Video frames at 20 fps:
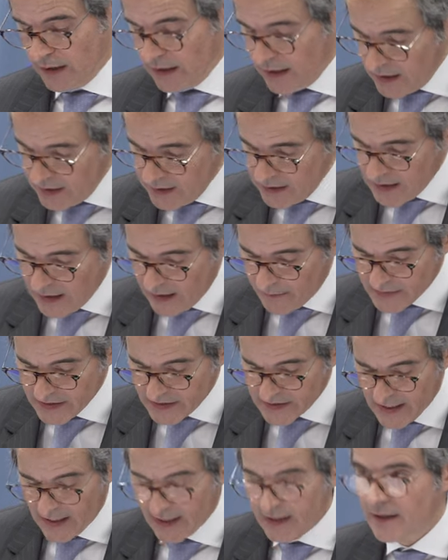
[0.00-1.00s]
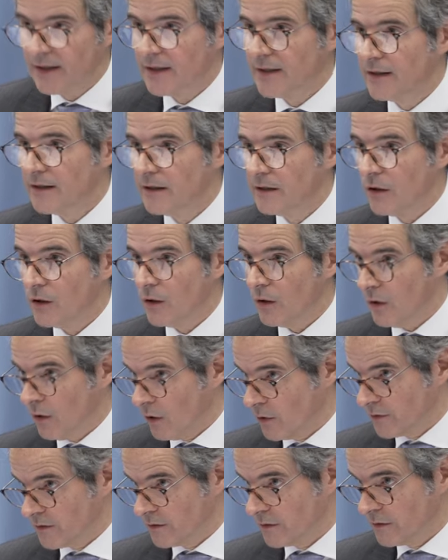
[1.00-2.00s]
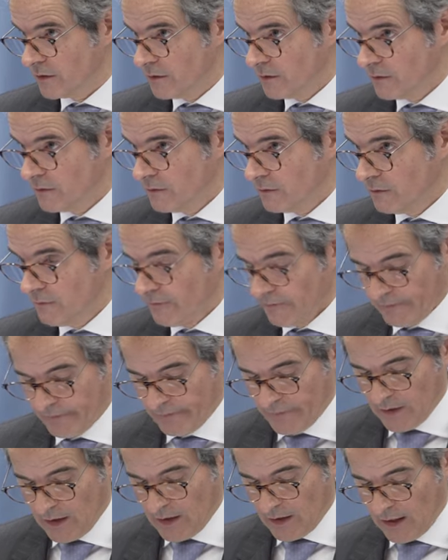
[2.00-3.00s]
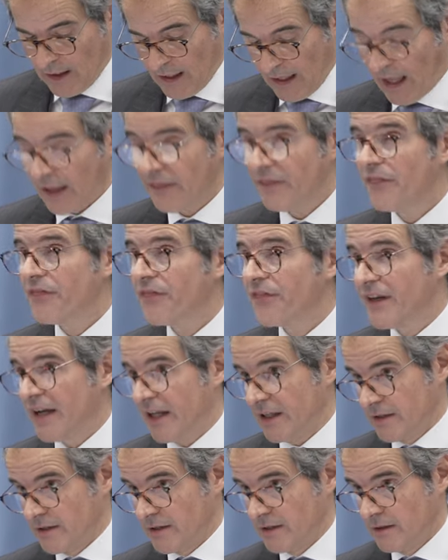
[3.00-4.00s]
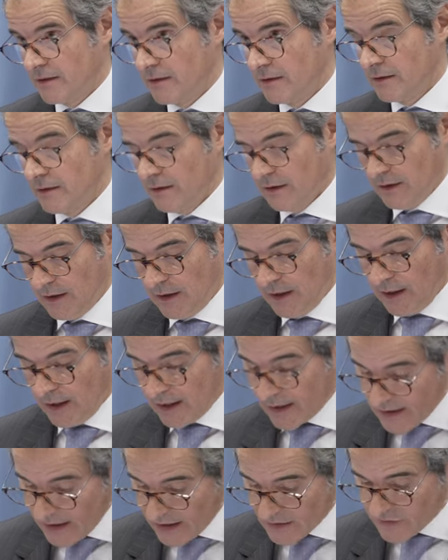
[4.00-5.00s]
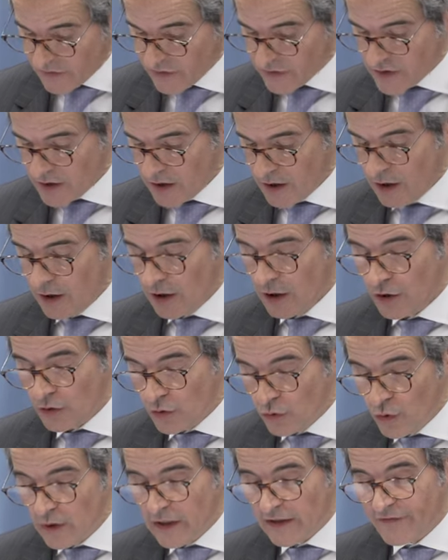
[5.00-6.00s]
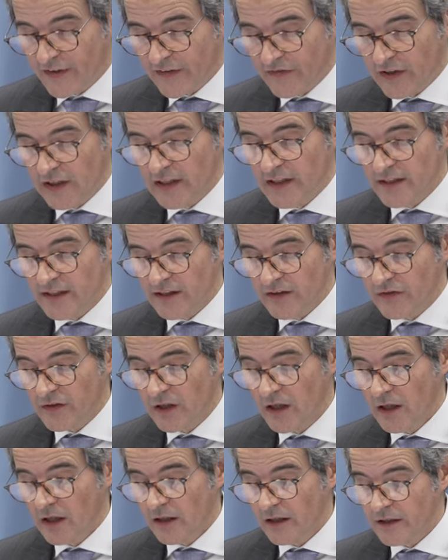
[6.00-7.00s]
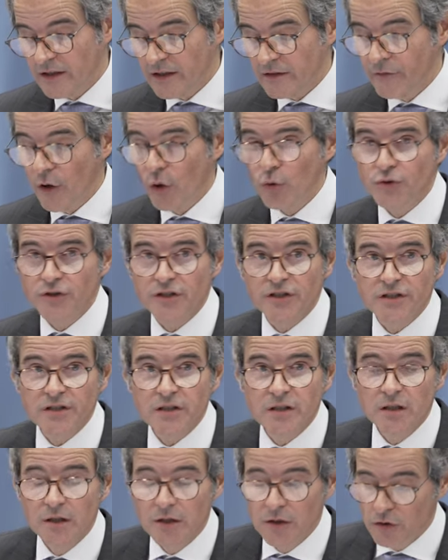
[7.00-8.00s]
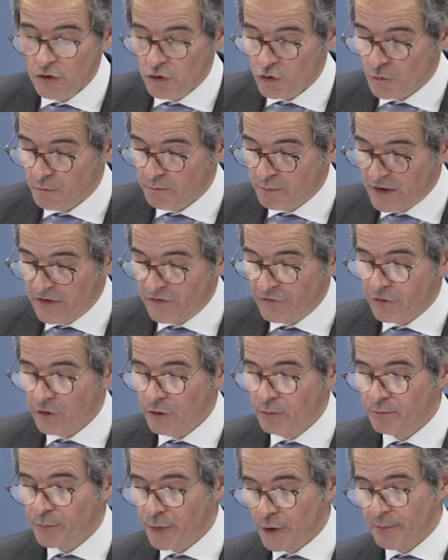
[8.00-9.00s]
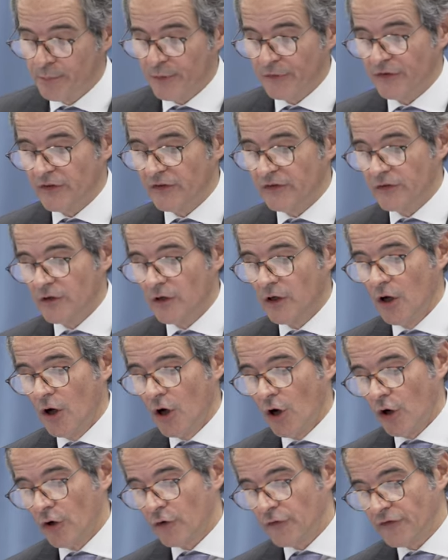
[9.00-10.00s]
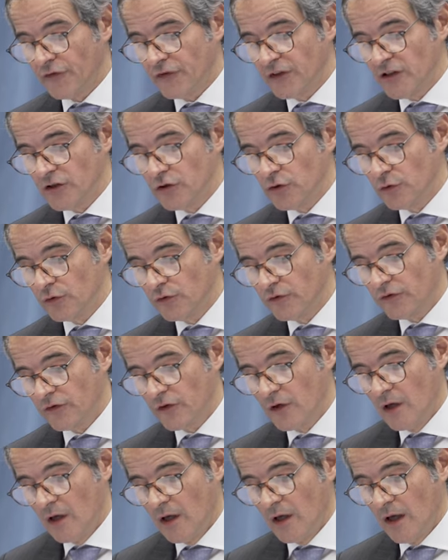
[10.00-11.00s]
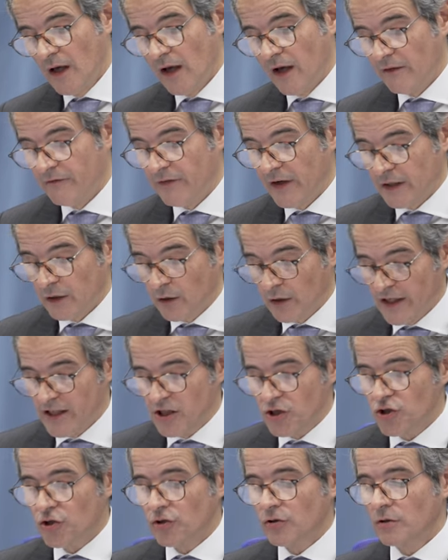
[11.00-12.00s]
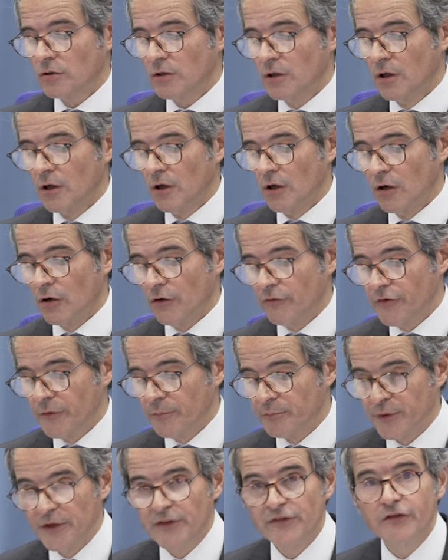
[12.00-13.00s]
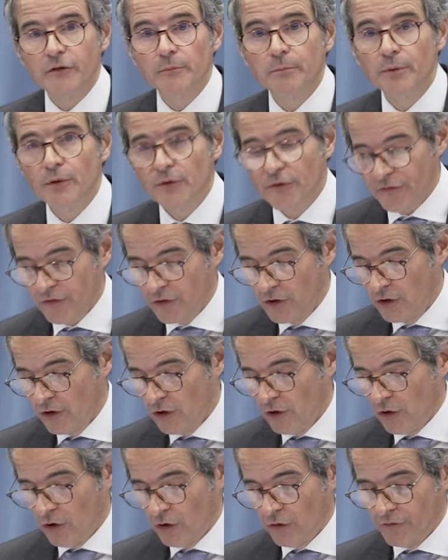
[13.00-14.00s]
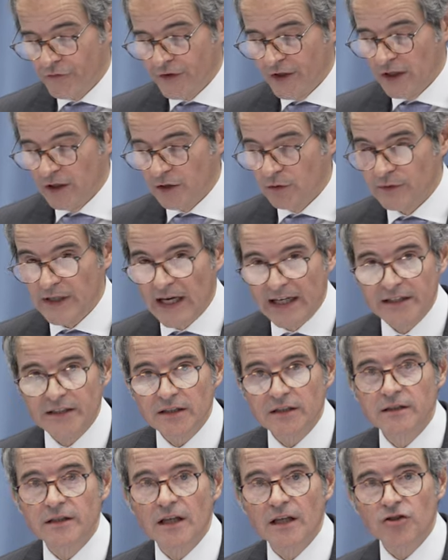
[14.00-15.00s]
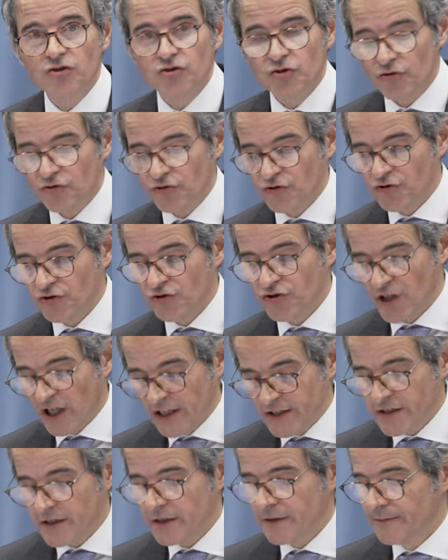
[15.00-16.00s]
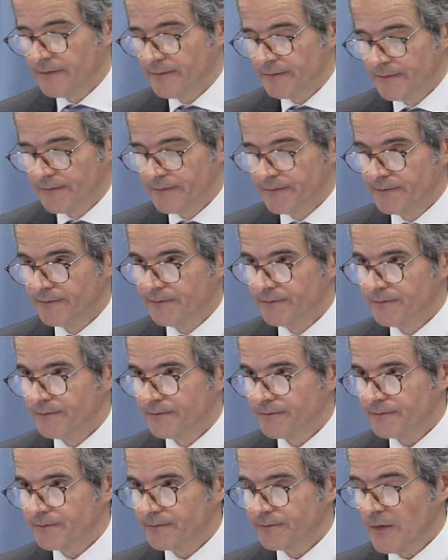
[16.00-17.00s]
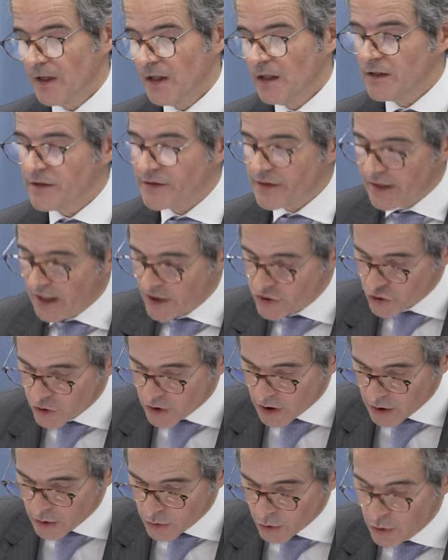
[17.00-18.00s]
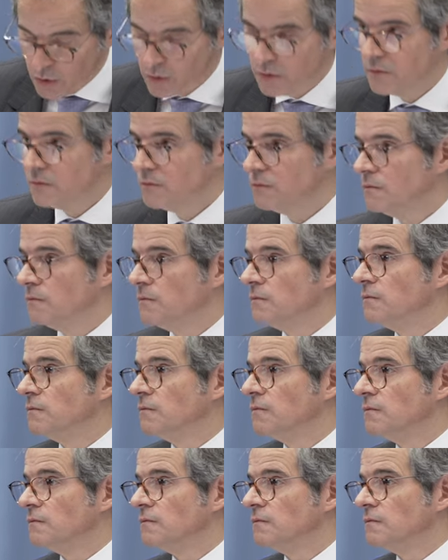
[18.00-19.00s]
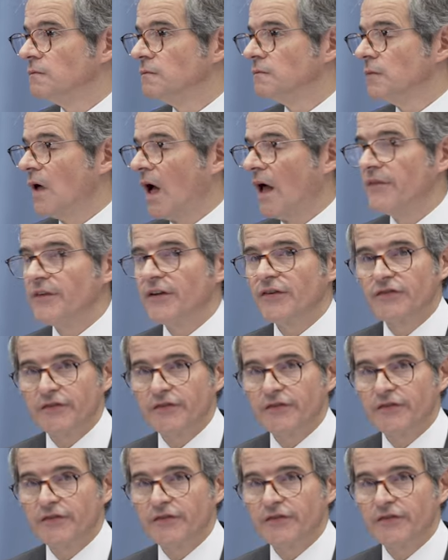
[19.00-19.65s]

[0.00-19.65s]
any armed attack on and threat against nuclear facilities devoted to peaceful purposes constitutes a violation of the principles of the United Nations Charter, international law, and the